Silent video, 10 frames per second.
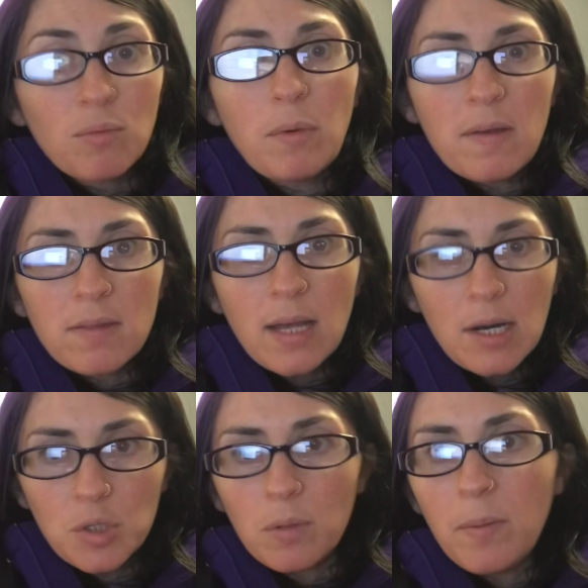with the
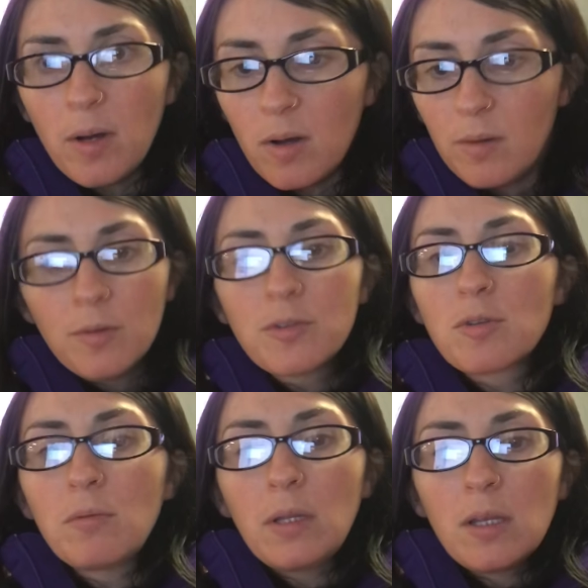actual ball, those
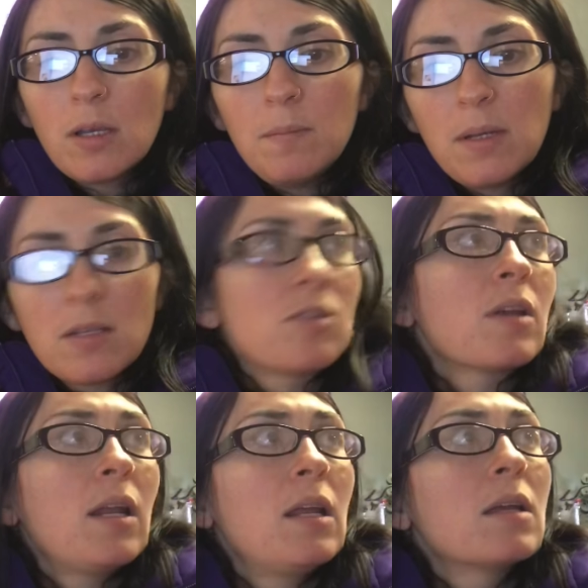are really good because you're
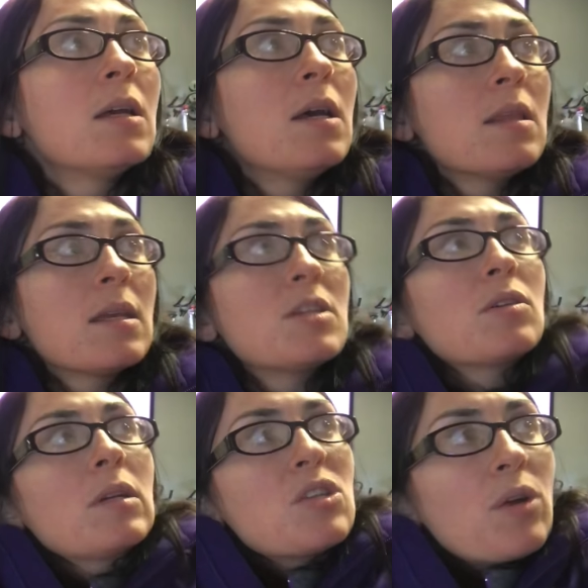getting the
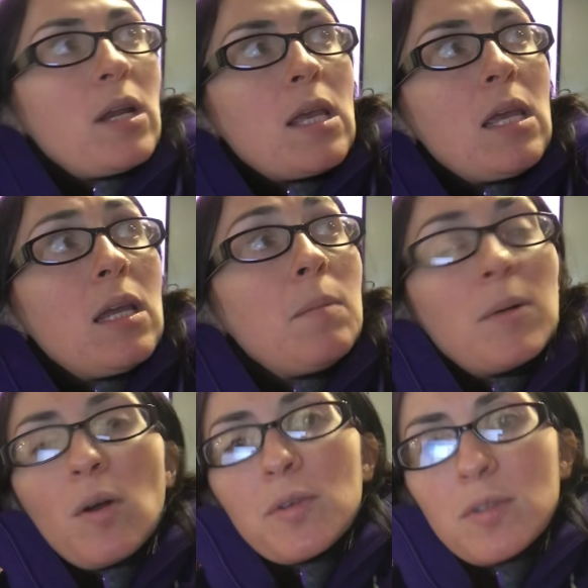agility training in,
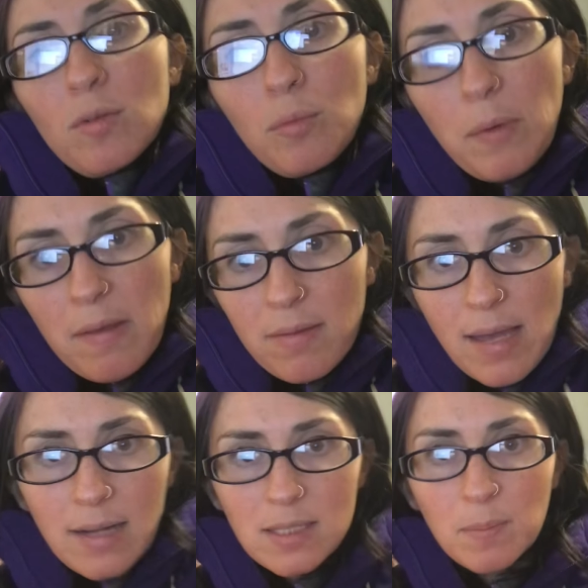but also with
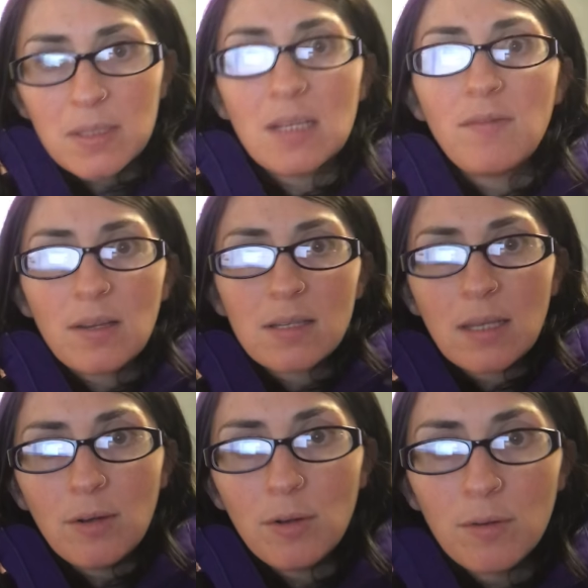that specific
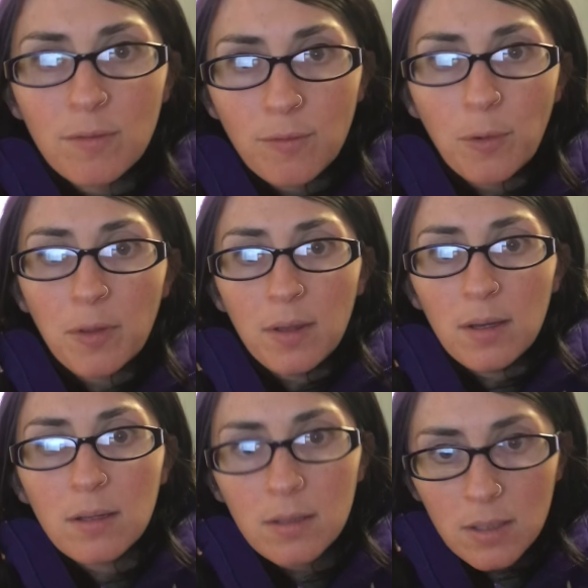skill for
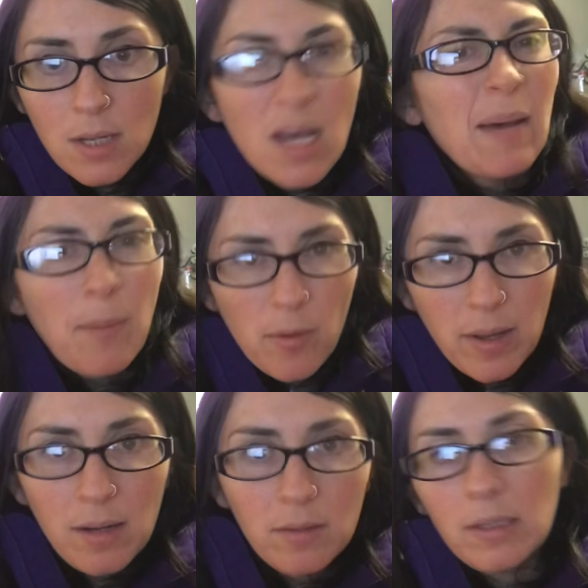the ball
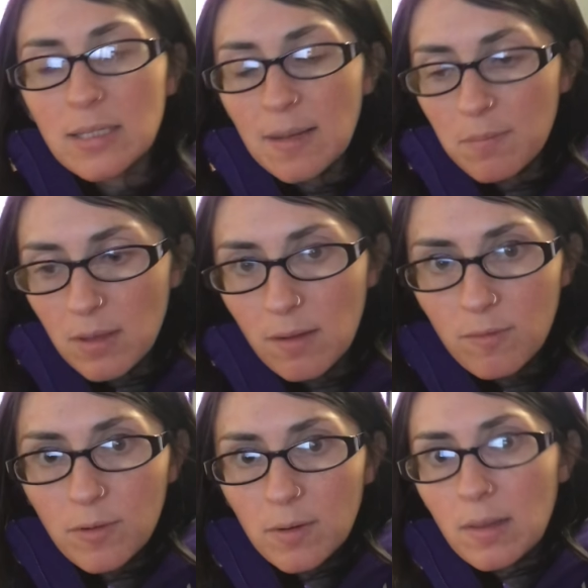handling type thing
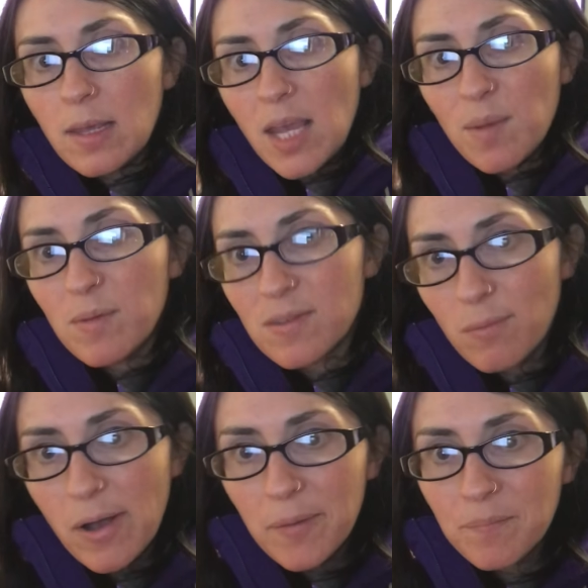for the game as
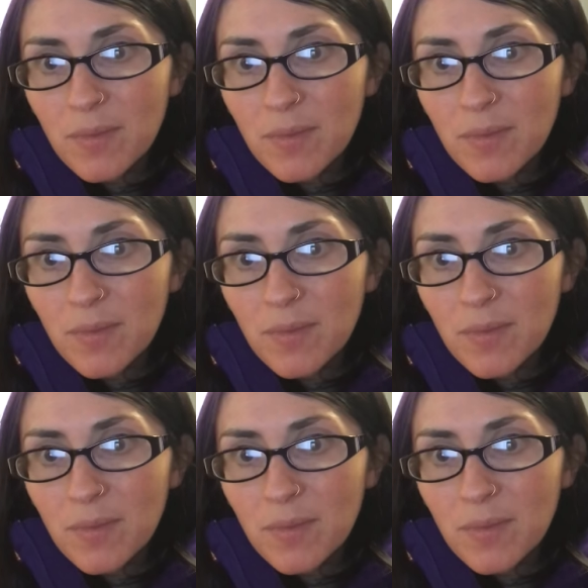well.